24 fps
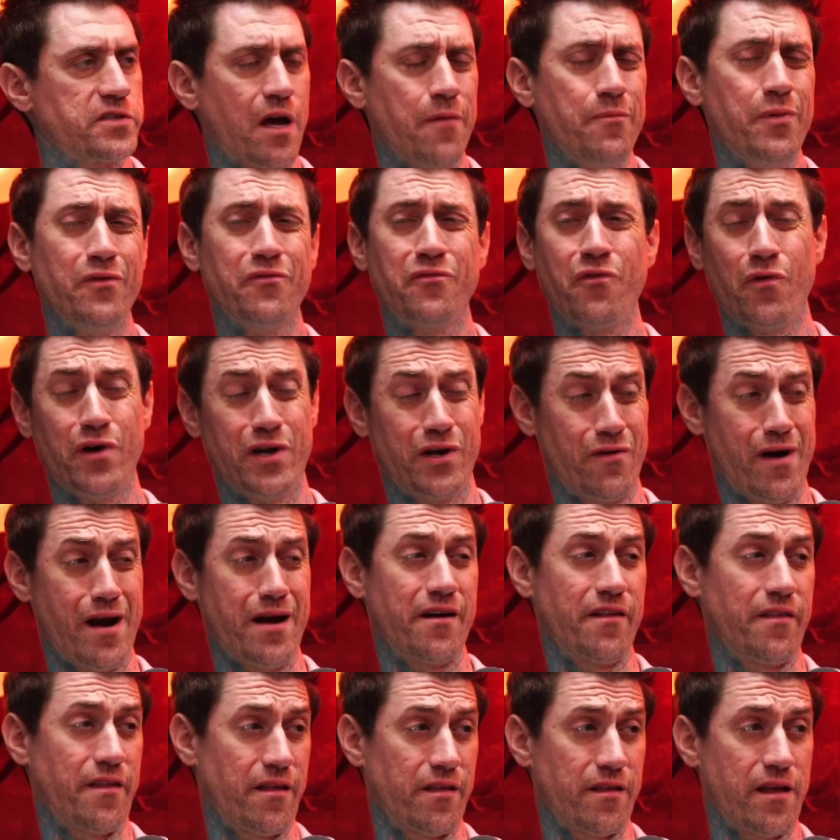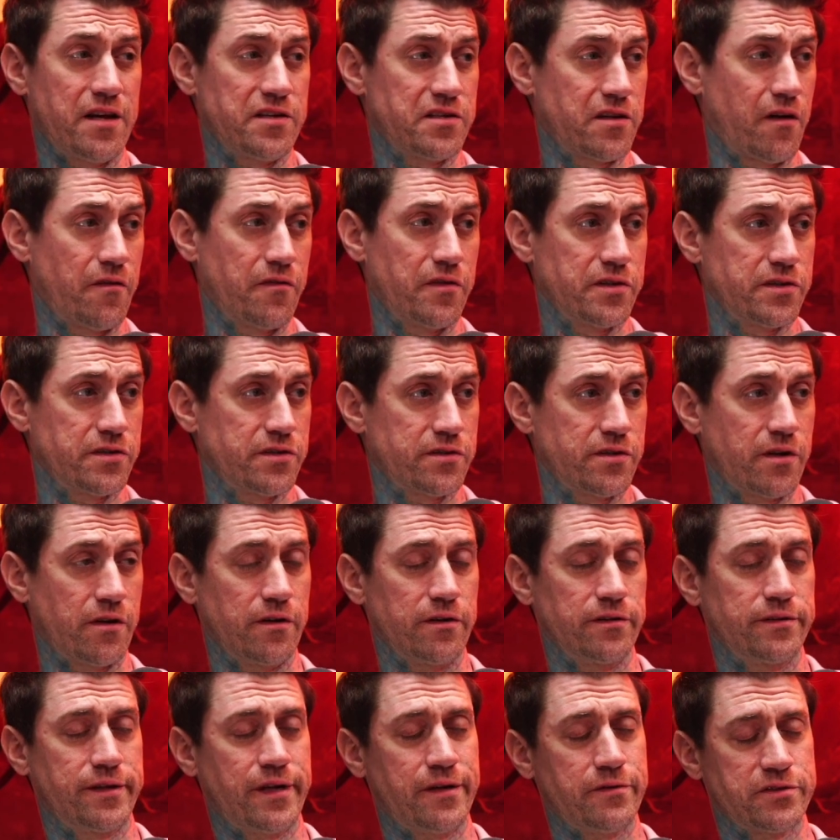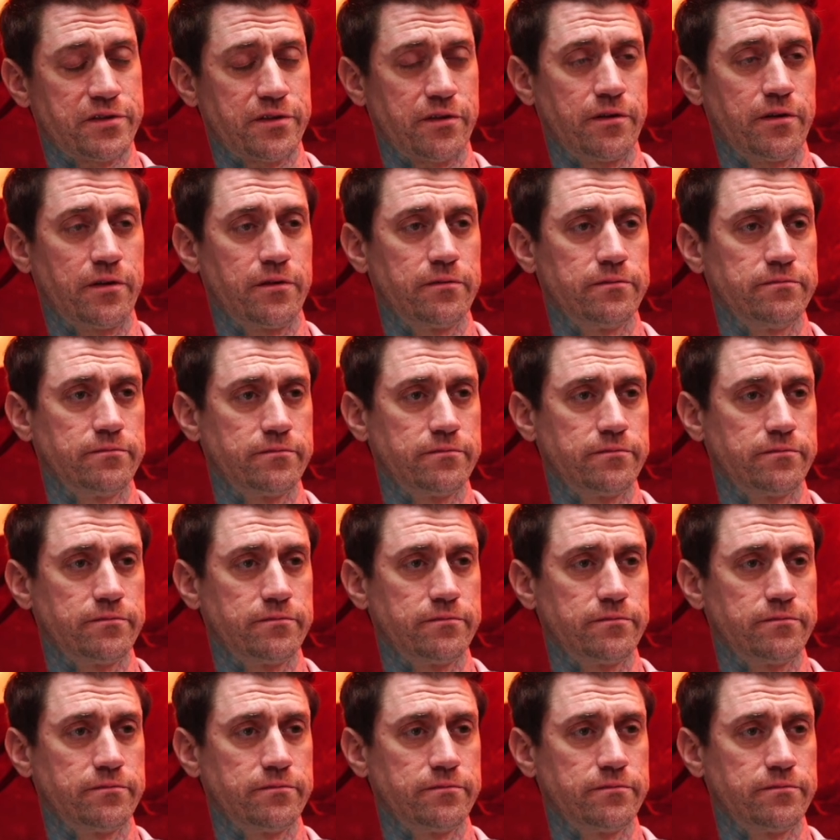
I put $40,000 into the last office, so that was a little.